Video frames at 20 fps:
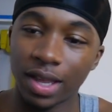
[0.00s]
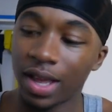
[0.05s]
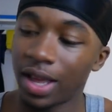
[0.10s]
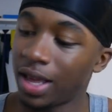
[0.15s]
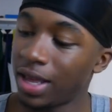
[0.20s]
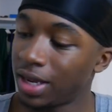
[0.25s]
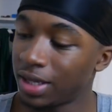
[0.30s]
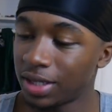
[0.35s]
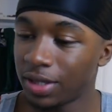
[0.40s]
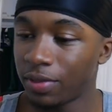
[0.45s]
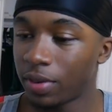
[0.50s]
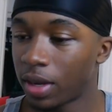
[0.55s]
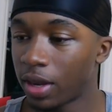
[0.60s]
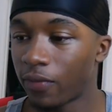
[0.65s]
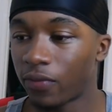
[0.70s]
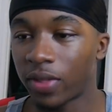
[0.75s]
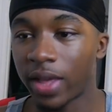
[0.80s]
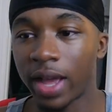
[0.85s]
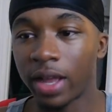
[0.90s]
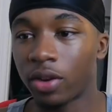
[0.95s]
He doesn't even
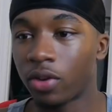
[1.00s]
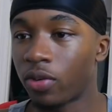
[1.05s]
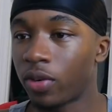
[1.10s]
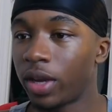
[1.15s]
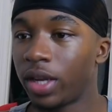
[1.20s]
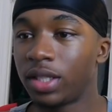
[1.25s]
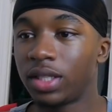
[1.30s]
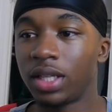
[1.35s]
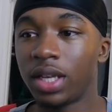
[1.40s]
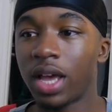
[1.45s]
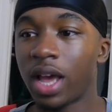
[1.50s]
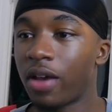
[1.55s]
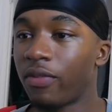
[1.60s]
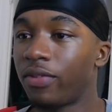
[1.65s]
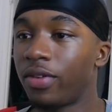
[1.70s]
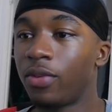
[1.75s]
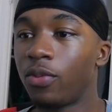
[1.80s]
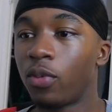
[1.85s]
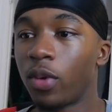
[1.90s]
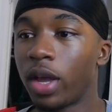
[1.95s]
lift that crazy
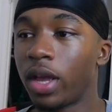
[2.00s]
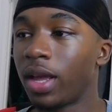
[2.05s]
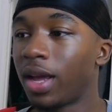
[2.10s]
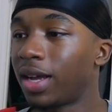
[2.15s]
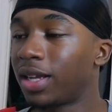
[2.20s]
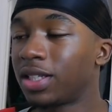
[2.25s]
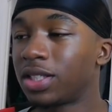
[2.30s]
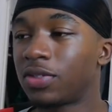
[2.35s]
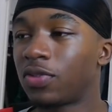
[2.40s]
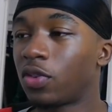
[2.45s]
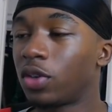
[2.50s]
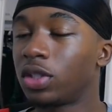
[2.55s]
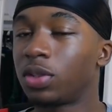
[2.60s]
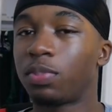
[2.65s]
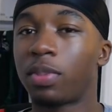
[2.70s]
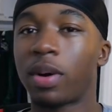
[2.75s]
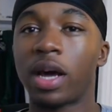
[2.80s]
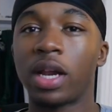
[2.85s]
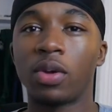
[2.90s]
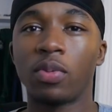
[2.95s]
heavy weight. I guess for his
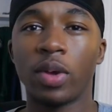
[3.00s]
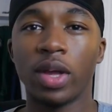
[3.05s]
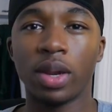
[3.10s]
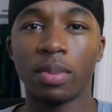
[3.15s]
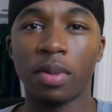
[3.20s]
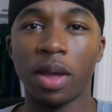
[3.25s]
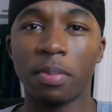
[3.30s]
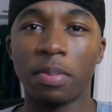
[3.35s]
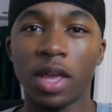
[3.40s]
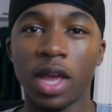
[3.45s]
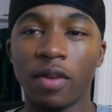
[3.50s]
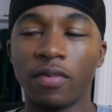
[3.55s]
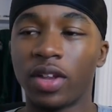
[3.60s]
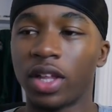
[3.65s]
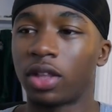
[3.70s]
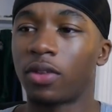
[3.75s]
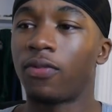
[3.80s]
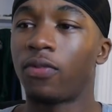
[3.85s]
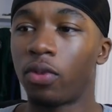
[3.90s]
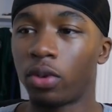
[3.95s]
body weight, it might be heavy,
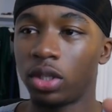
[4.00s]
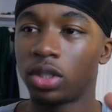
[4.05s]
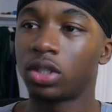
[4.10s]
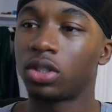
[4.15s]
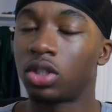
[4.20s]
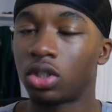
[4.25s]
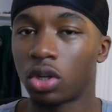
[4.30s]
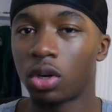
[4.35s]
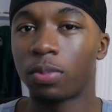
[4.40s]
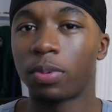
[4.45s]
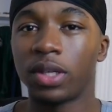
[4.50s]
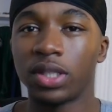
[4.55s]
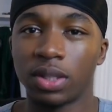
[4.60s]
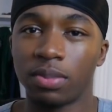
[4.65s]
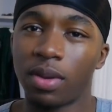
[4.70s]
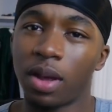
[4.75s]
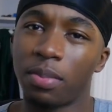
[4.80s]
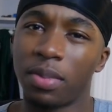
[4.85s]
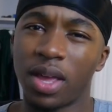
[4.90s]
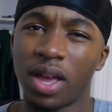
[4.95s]
like the 40s on shoulder press. It
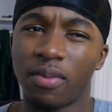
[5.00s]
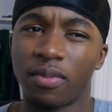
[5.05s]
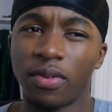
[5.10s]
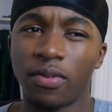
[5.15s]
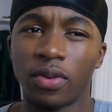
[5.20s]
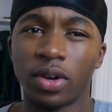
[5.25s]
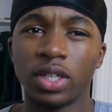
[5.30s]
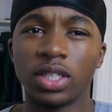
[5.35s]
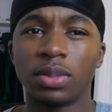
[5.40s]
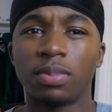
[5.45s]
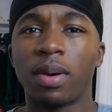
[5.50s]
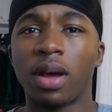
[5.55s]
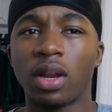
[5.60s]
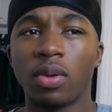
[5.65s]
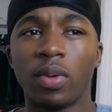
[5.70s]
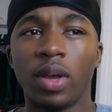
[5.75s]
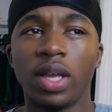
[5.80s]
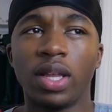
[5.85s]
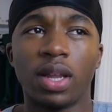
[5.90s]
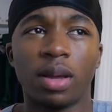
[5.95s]
might be heavy for his body
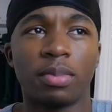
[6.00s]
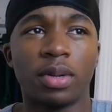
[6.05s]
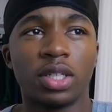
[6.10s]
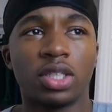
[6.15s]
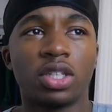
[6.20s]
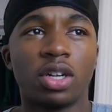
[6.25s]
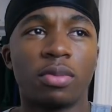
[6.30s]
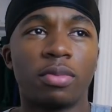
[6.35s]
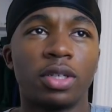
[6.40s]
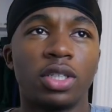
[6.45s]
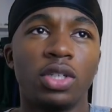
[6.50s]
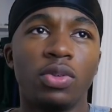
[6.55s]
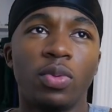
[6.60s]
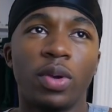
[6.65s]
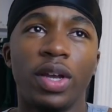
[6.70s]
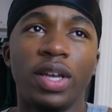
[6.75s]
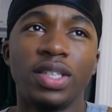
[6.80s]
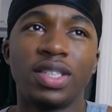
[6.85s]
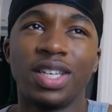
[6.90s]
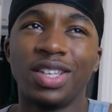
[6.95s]
weight. I'm not sure how much he
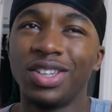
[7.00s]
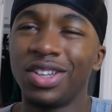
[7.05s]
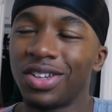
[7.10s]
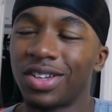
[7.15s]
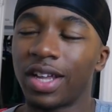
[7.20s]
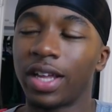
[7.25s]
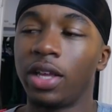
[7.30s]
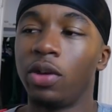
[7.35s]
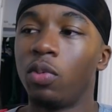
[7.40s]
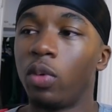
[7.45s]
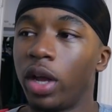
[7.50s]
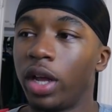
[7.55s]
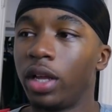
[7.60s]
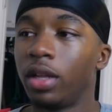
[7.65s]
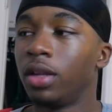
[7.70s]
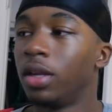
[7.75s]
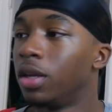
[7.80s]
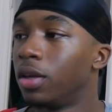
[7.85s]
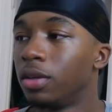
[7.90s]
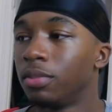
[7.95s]
weighs. He looked like he weighed
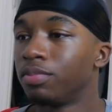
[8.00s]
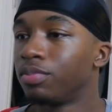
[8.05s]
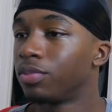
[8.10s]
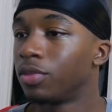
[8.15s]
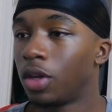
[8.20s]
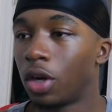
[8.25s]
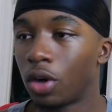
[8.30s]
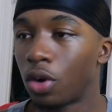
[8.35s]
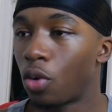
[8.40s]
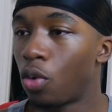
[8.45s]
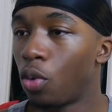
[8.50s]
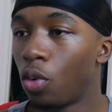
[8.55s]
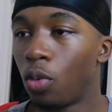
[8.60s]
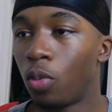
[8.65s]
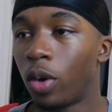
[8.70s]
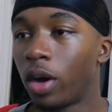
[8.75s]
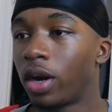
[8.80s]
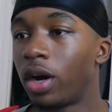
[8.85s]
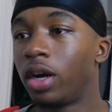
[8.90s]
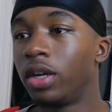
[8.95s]
a cool
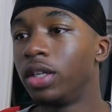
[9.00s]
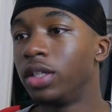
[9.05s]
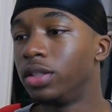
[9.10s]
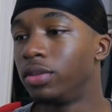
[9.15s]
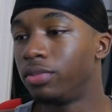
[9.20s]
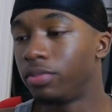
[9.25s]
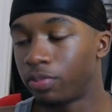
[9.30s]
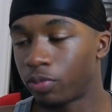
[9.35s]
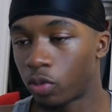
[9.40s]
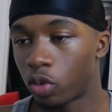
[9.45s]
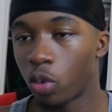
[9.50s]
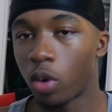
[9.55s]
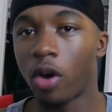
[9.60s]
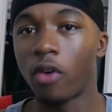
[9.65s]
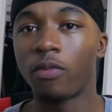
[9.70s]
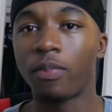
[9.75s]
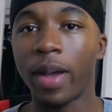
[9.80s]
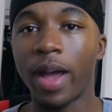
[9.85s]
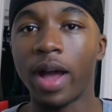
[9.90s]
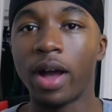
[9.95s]

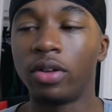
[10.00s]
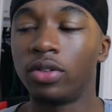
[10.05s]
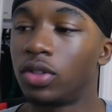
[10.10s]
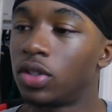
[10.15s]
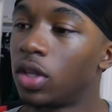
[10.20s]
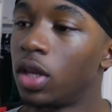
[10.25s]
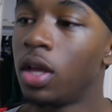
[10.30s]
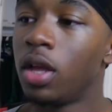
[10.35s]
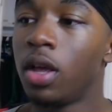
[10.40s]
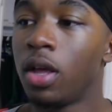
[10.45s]
112 pounds.